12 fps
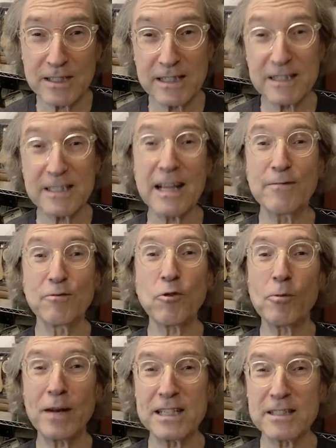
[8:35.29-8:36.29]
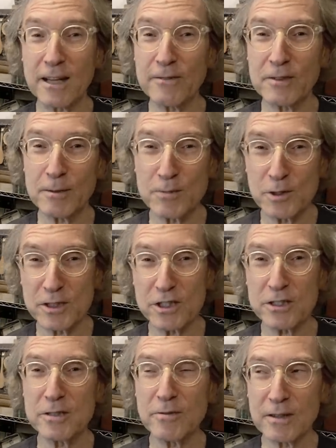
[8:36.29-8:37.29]
He said, for myself, the
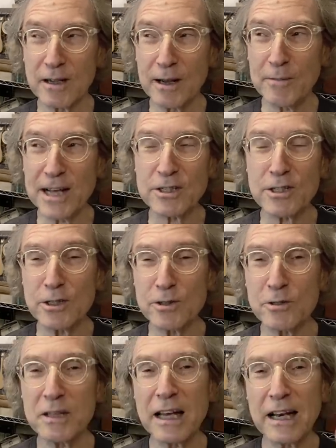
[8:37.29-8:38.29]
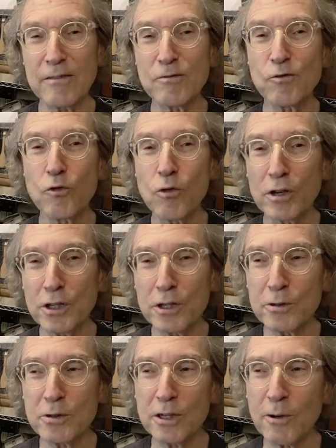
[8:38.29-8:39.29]
musician, I'm asking you to do that. And for
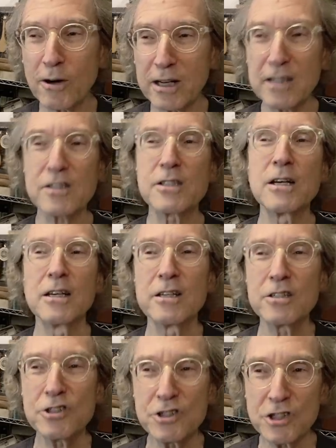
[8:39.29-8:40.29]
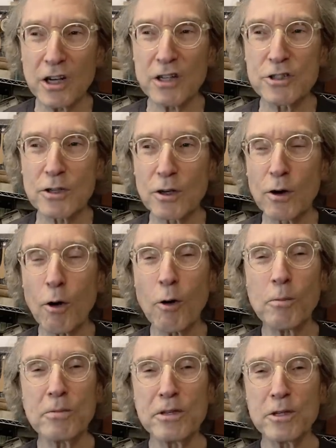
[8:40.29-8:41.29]
you, the audience, just
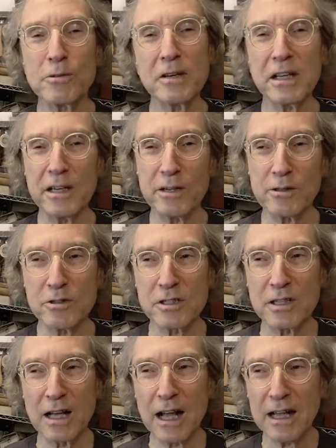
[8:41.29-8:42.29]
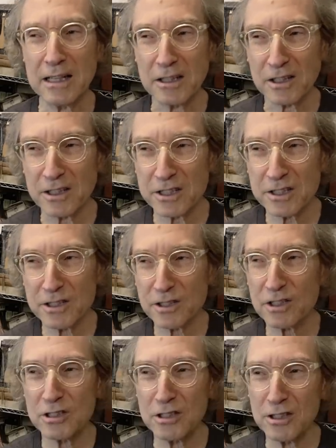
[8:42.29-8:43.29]
open your ears and listen
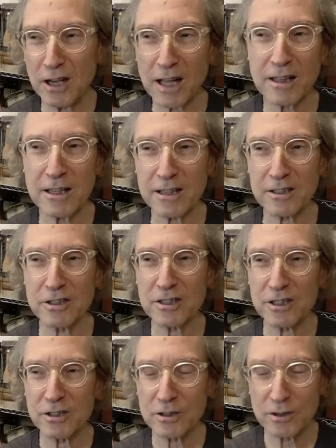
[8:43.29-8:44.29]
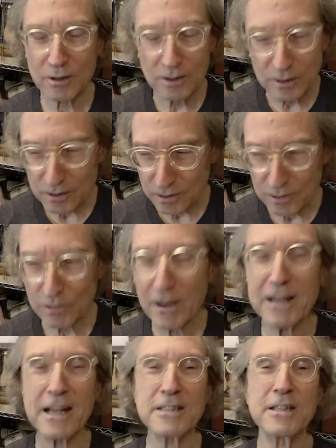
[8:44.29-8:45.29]
to nothing. Just try
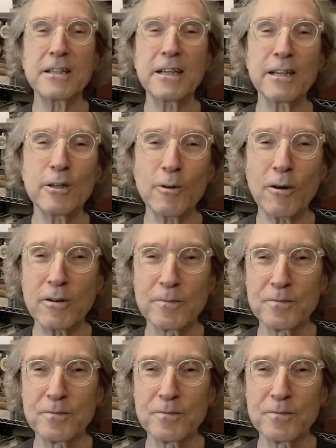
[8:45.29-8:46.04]
not to think at all.